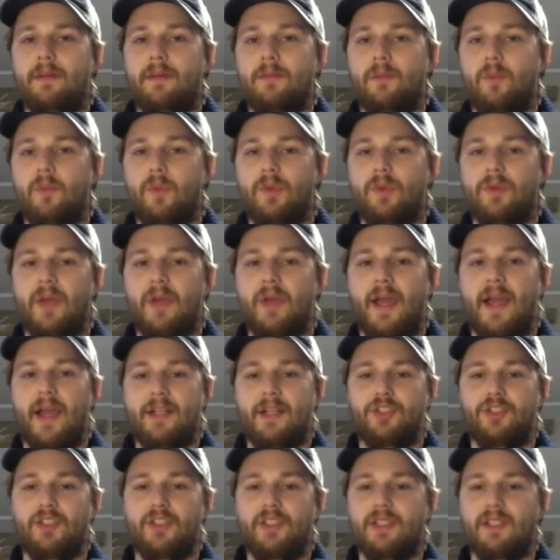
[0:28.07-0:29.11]
would
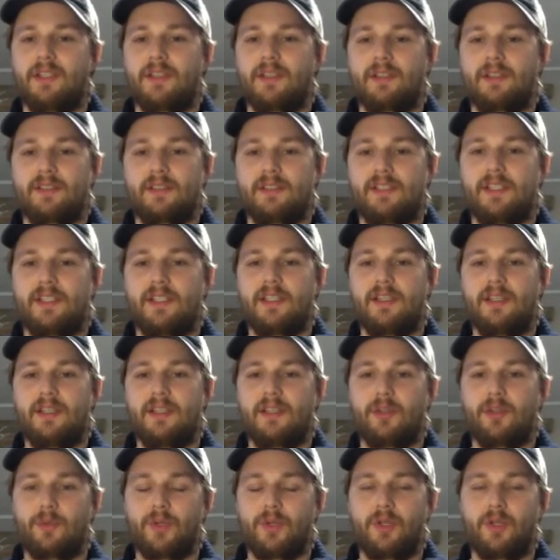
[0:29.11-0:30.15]
actually see in the
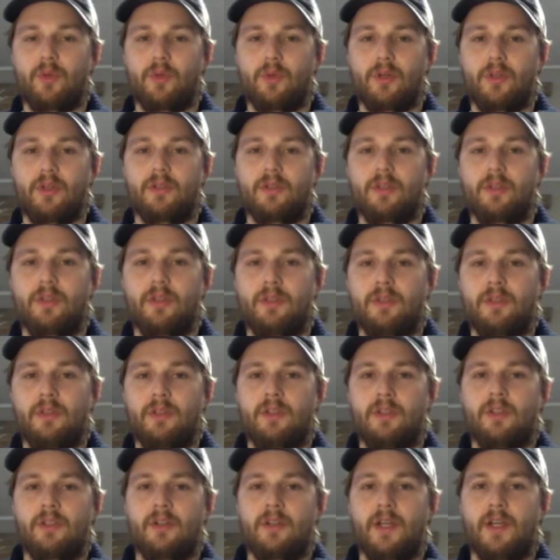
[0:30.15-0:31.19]
real world,
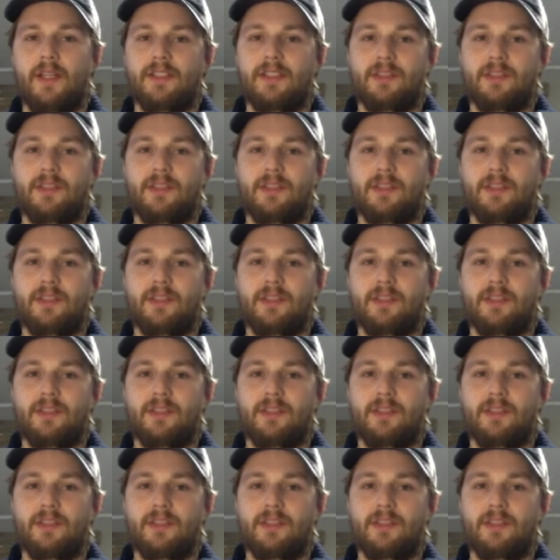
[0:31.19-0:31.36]
right?